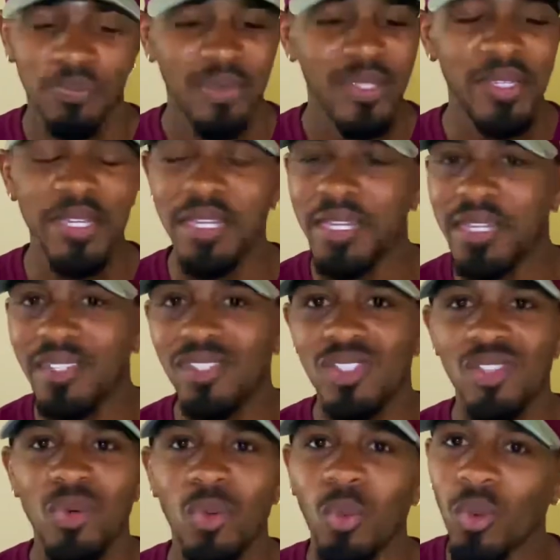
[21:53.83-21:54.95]

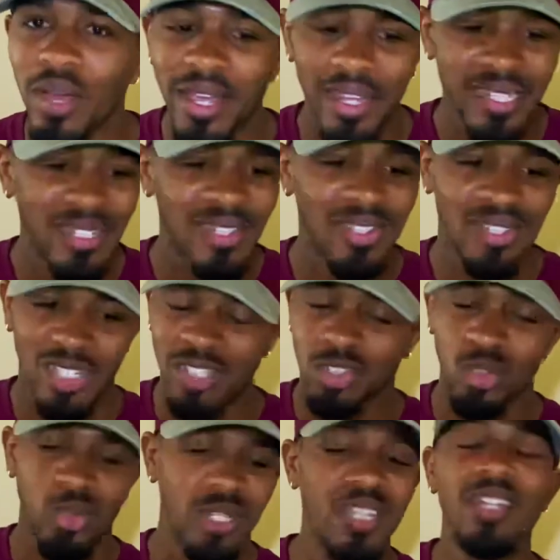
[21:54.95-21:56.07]
East, West,
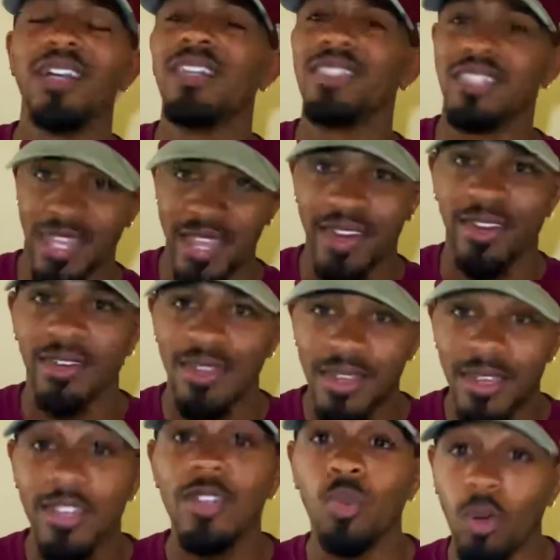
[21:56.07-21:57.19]
Central. He doesn't care.
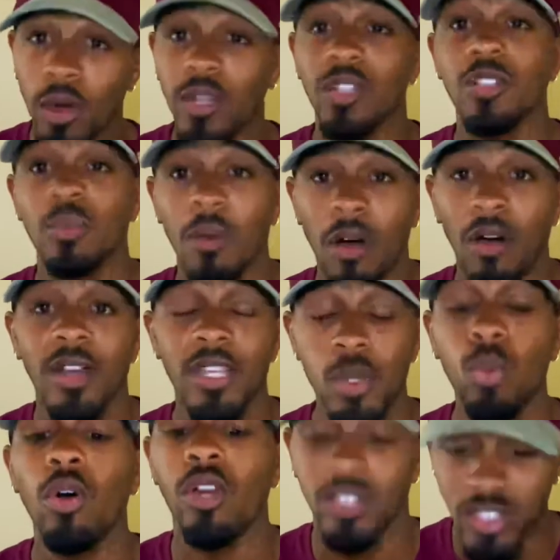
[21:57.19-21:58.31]
He wants them all. He
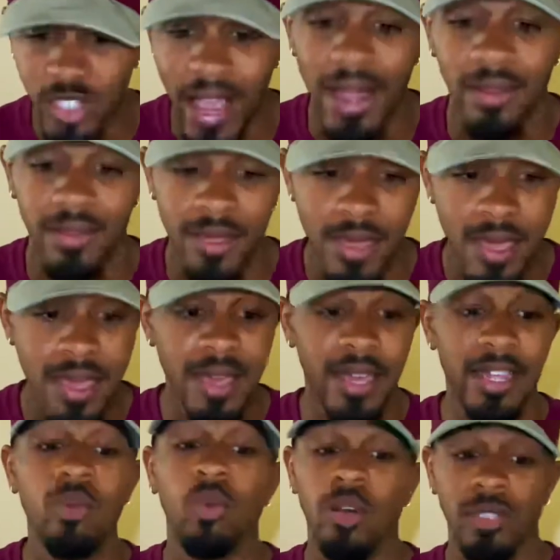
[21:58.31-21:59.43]
wants talent, and
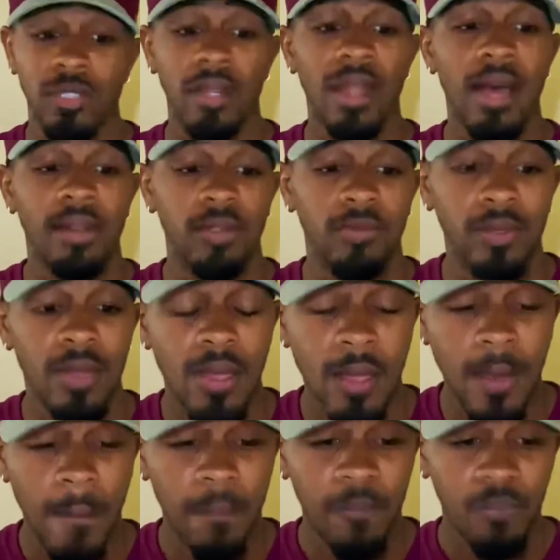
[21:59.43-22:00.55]
he wants a lot of it.
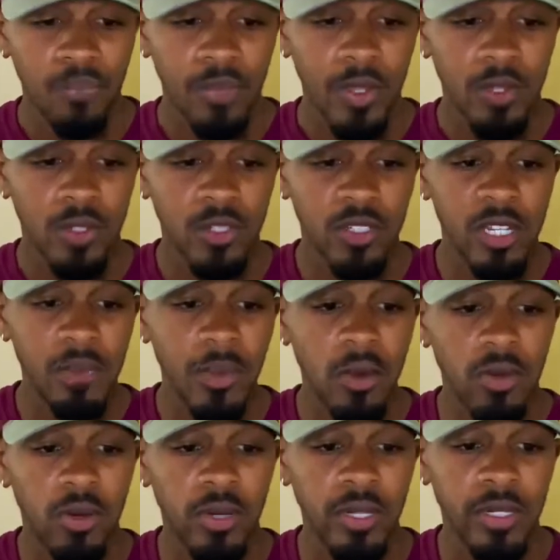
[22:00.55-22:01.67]
So let's keep on
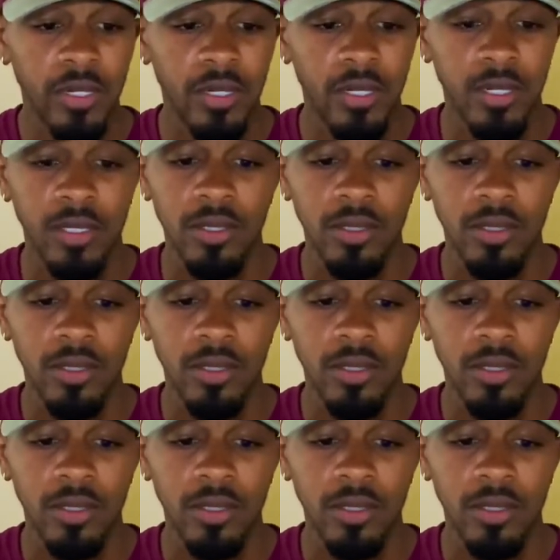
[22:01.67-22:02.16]
going here.